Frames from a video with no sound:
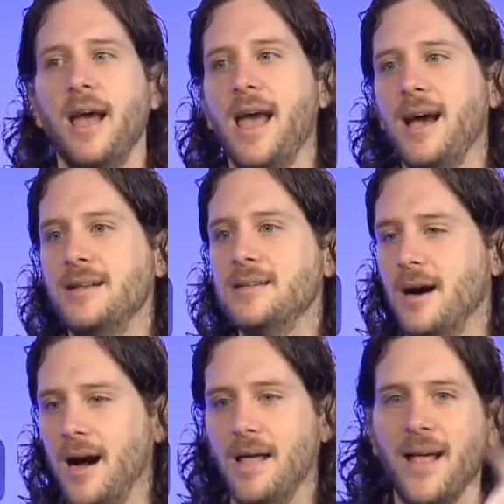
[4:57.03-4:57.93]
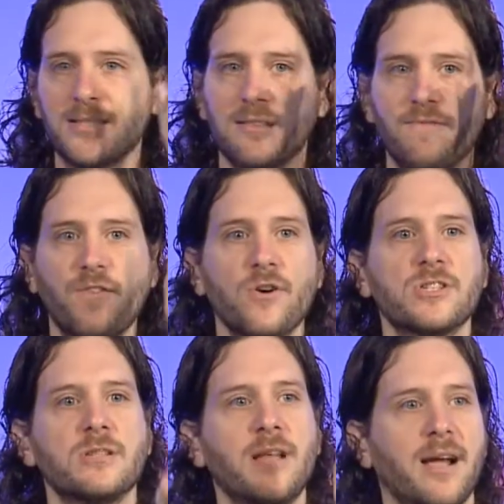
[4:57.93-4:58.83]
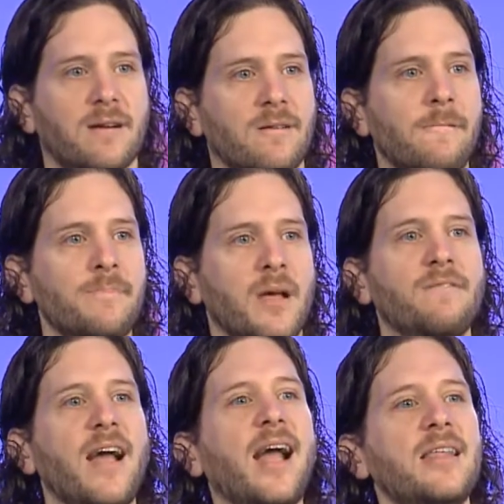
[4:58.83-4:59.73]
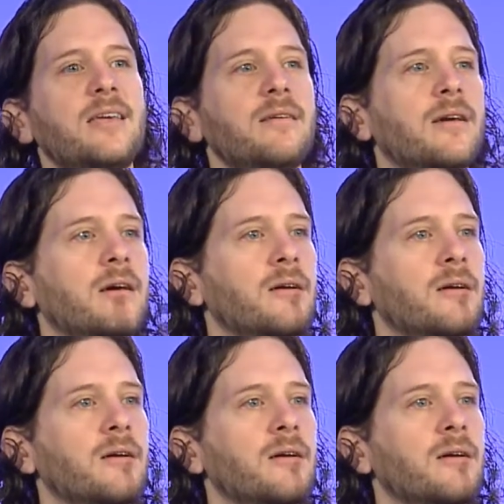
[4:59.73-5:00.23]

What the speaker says: And that's the first layer of any